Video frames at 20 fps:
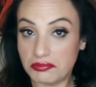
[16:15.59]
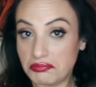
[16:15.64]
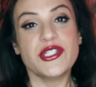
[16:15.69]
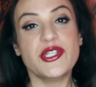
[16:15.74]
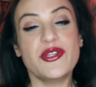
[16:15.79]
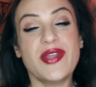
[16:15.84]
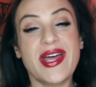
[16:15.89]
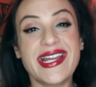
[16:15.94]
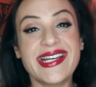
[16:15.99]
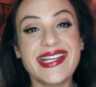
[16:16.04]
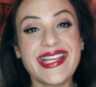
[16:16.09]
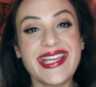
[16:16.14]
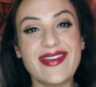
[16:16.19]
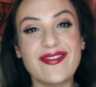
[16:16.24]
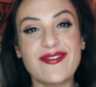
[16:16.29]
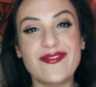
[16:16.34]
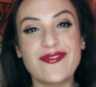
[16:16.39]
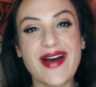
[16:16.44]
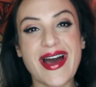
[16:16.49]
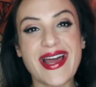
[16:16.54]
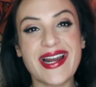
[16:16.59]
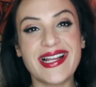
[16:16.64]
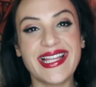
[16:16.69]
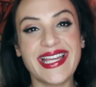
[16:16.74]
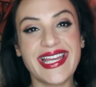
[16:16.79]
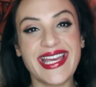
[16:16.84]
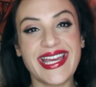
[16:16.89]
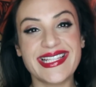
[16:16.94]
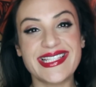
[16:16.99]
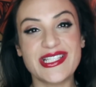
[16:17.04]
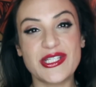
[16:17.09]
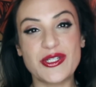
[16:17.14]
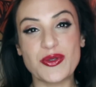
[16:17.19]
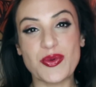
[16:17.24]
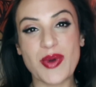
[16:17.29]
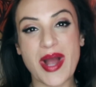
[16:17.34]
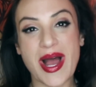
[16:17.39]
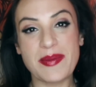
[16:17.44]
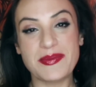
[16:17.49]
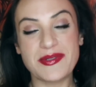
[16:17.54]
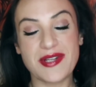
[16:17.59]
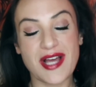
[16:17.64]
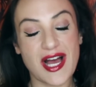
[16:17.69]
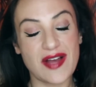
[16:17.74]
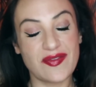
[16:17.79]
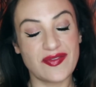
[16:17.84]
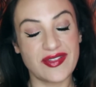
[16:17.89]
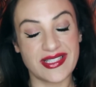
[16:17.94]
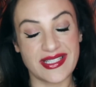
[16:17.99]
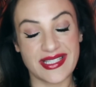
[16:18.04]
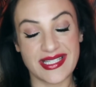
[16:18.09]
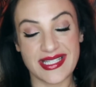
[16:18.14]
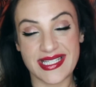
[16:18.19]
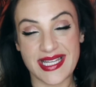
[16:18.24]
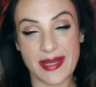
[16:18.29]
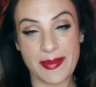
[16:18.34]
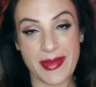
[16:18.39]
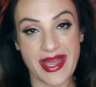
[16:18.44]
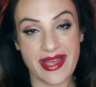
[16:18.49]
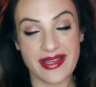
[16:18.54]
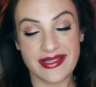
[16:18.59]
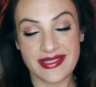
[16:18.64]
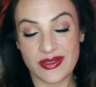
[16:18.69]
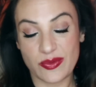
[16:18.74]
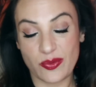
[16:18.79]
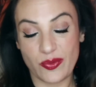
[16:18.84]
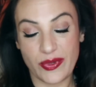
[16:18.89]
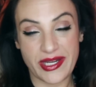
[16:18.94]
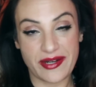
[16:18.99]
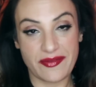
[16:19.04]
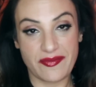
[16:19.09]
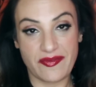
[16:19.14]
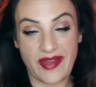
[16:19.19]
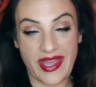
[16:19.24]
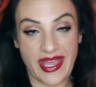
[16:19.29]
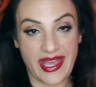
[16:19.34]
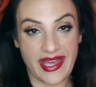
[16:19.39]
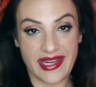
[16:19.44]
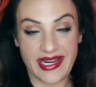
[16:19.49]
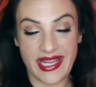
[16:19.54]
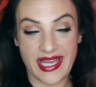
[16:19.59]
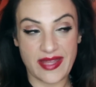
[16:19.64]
So then he finally gets dropped off in some ass weird van,